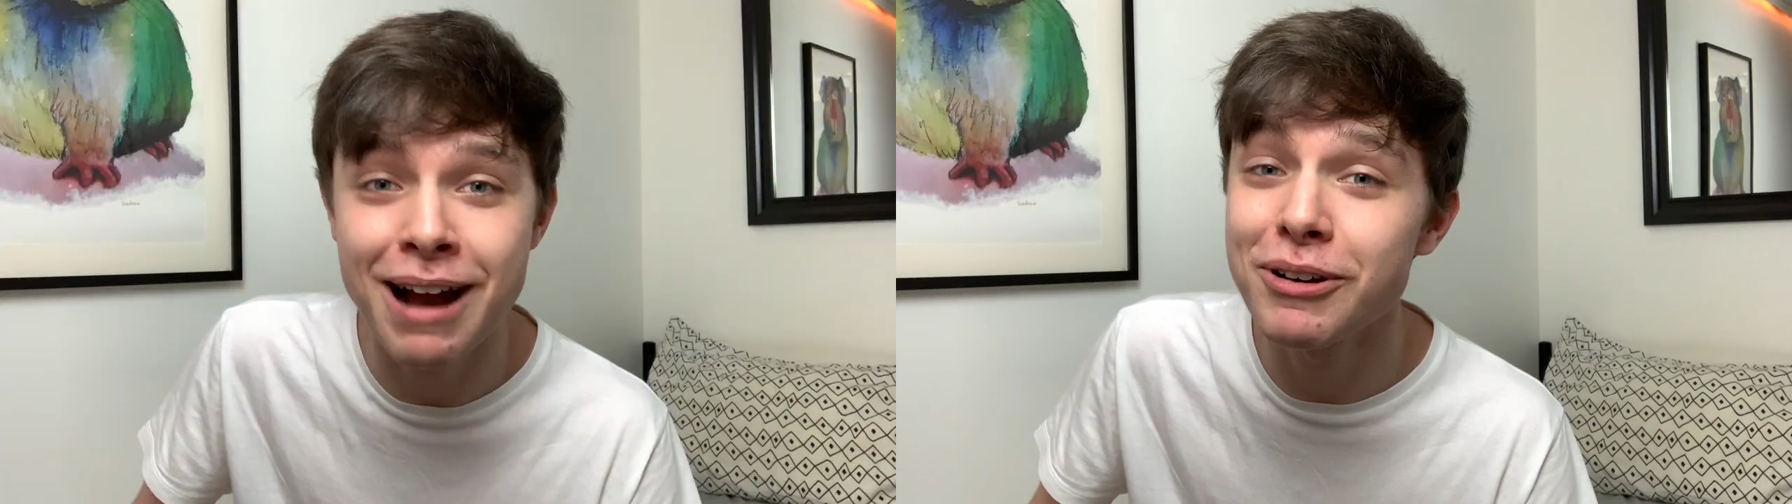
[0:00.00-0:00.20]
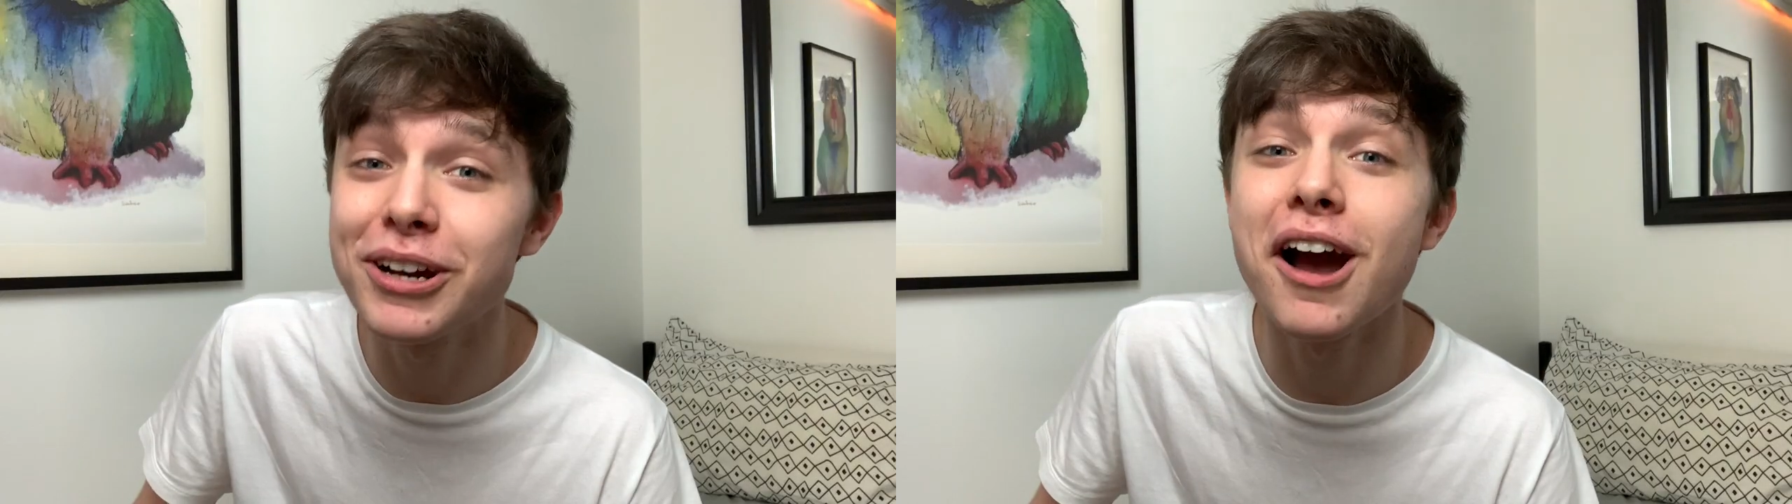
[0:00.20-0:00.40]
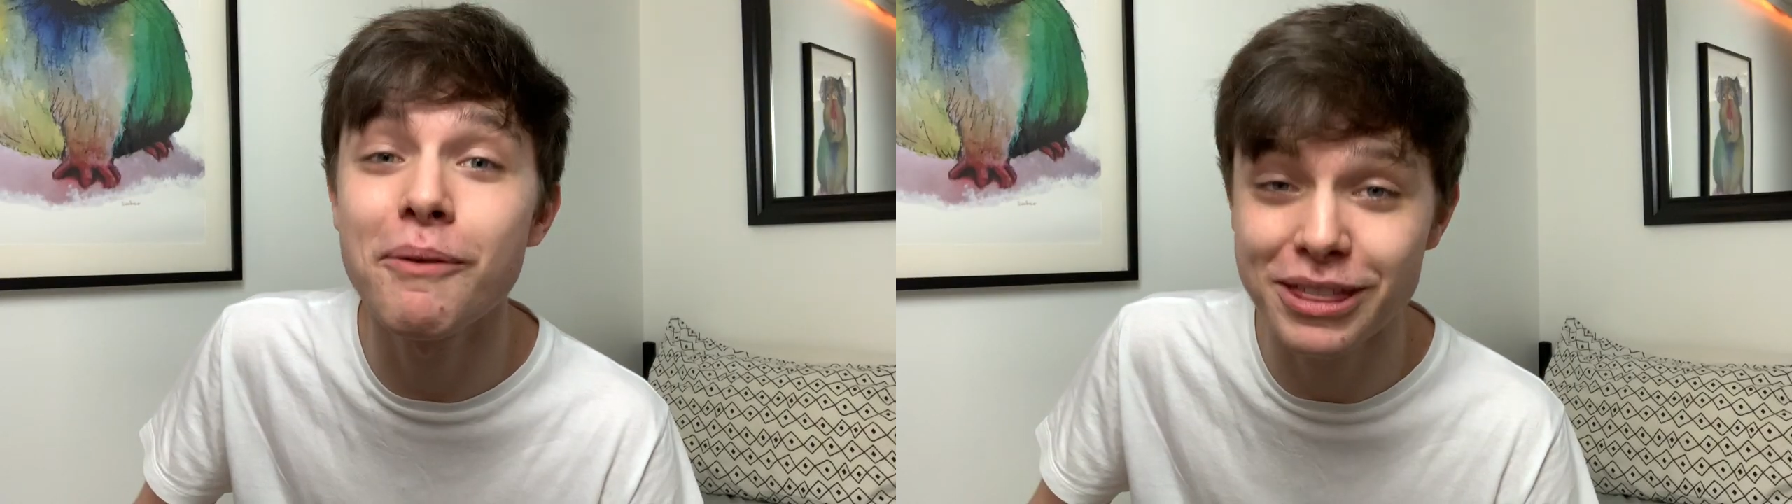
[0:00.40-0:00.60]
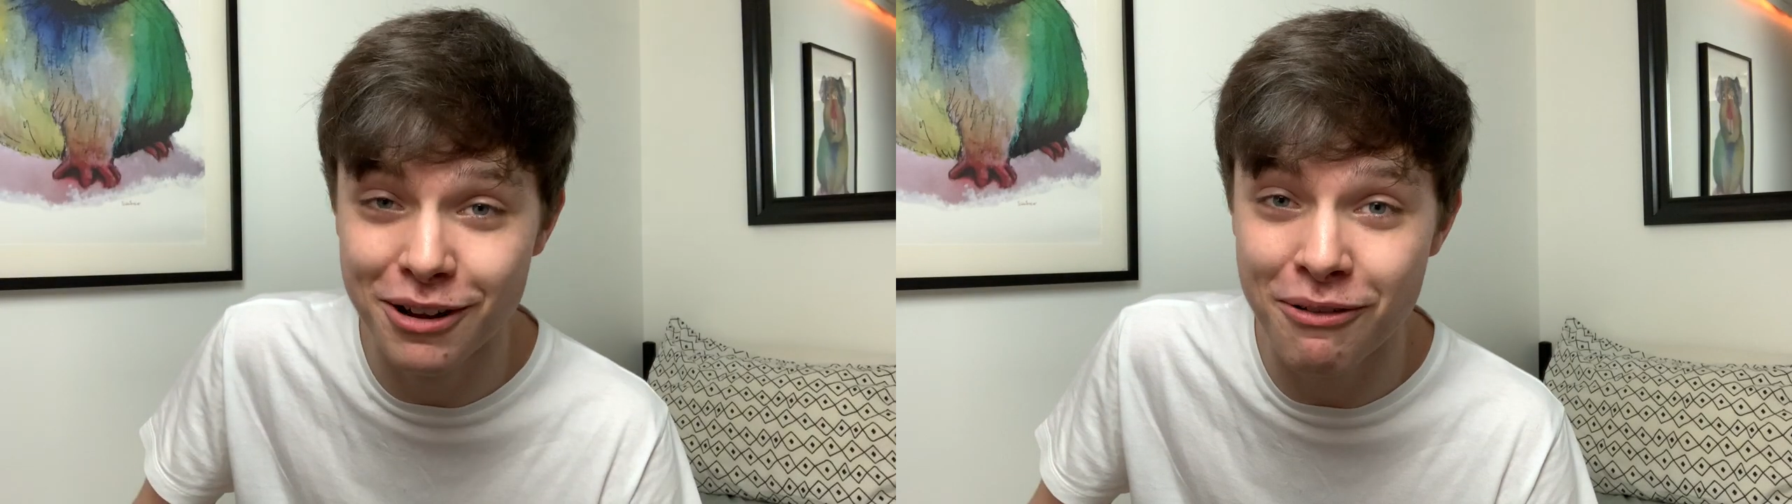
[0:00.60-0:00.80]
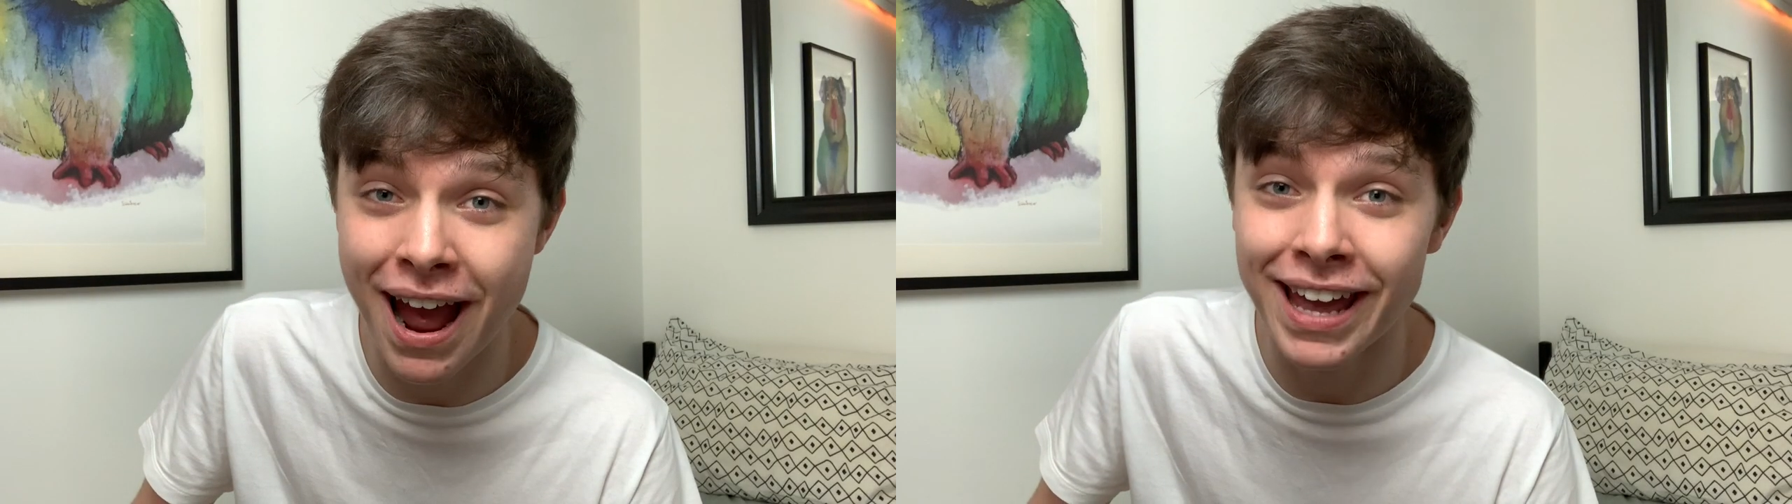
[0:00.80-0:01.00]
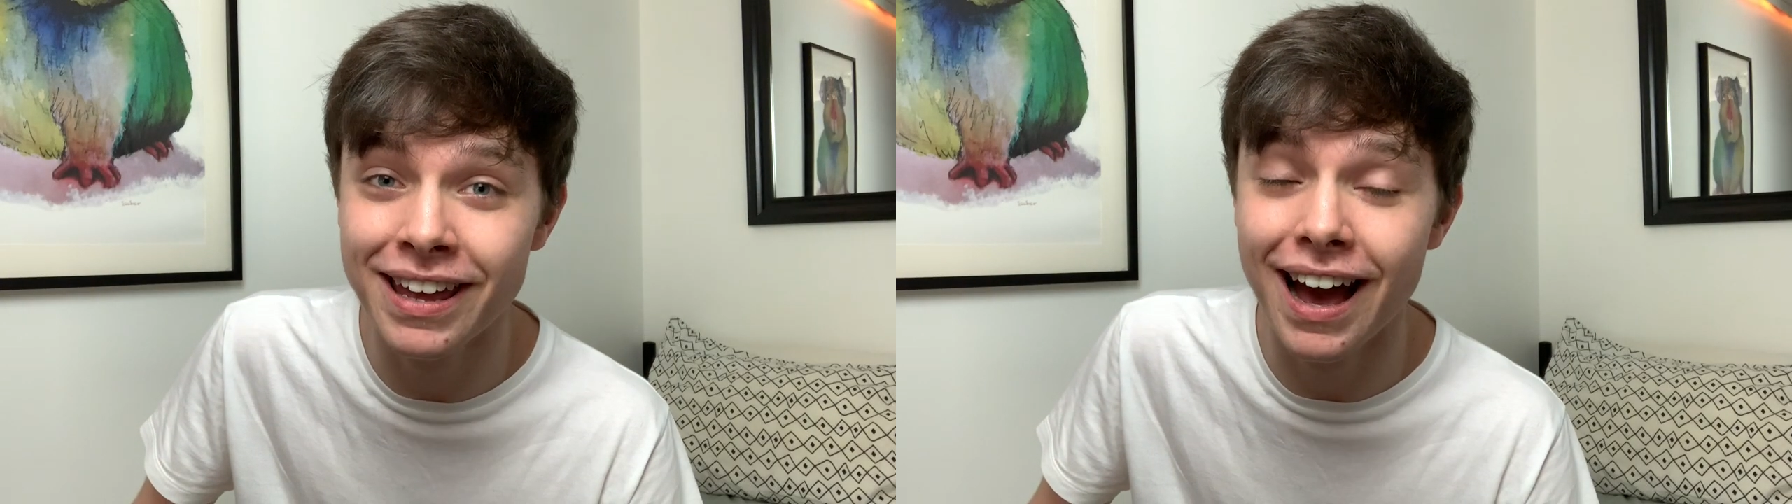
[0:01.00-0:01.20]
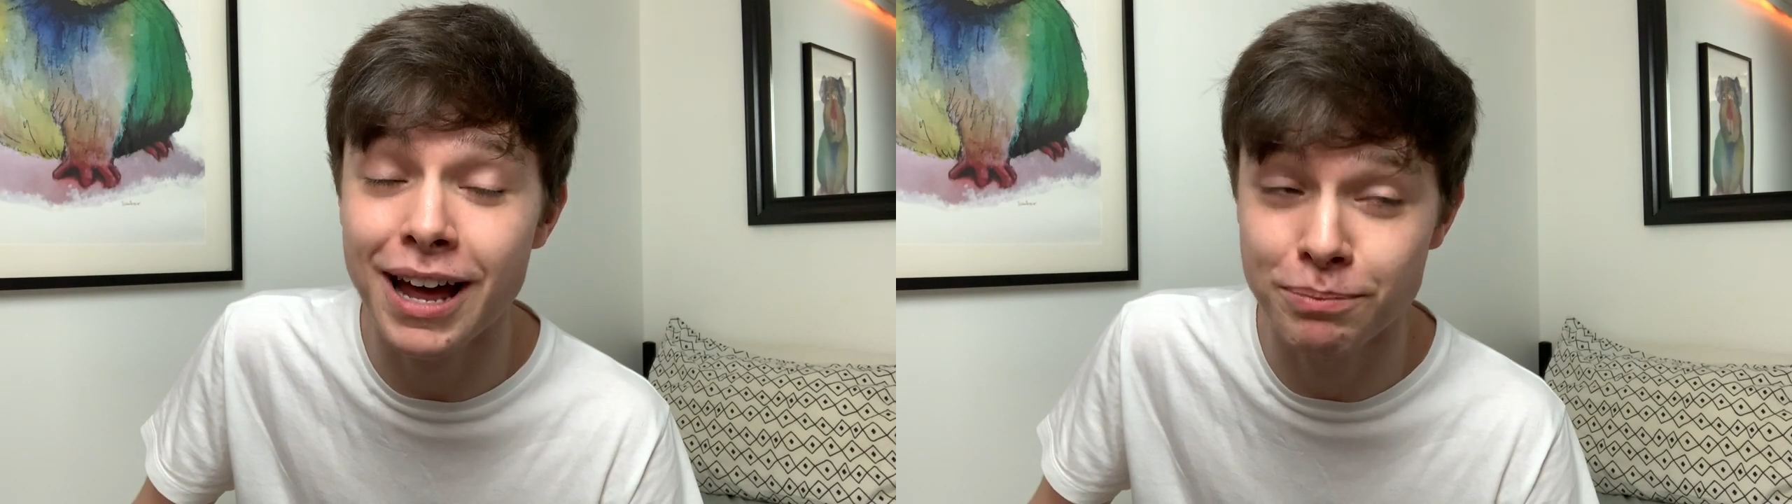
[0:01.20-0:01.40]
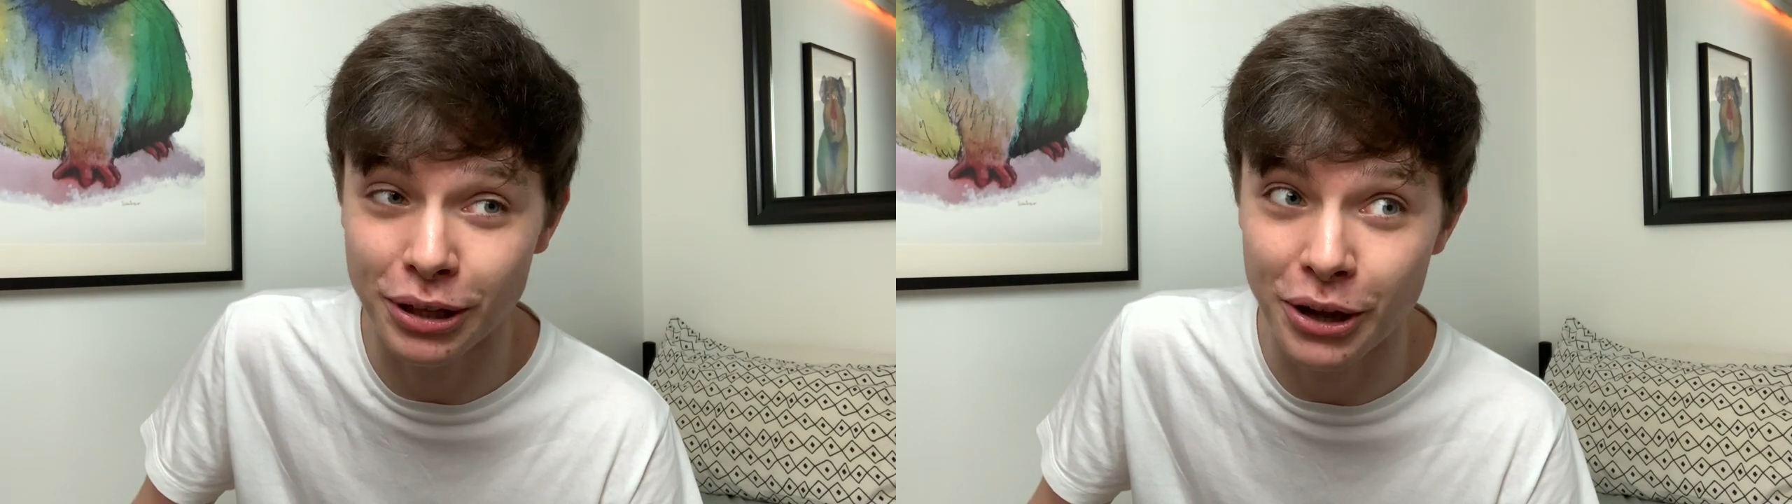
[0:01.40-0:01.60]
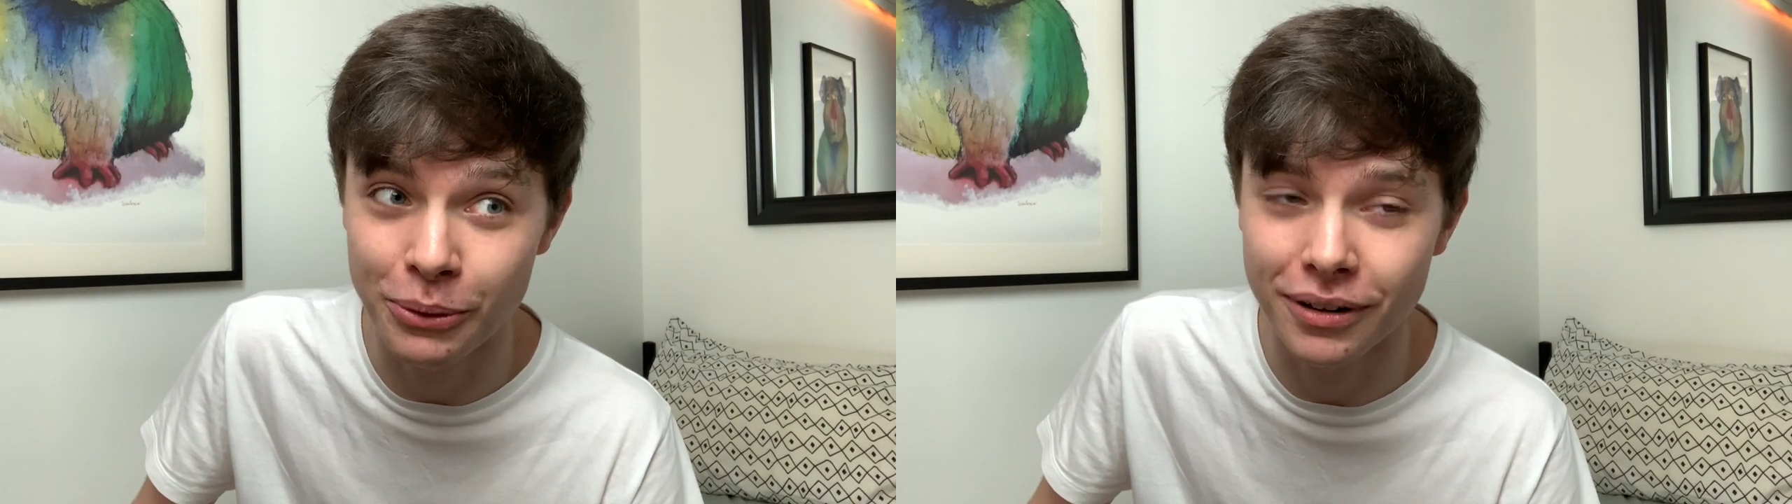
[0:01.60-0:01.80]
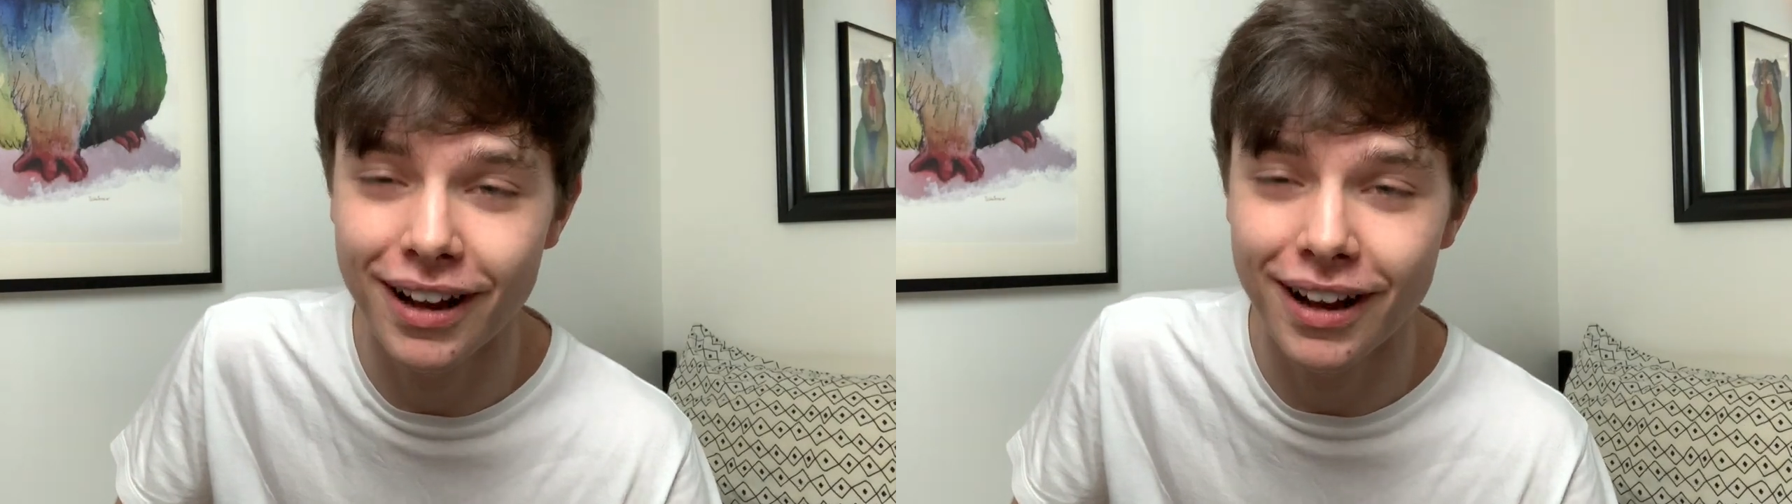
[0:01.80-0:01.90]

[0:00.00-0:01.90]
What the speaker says: I'm going to go with grey and blue.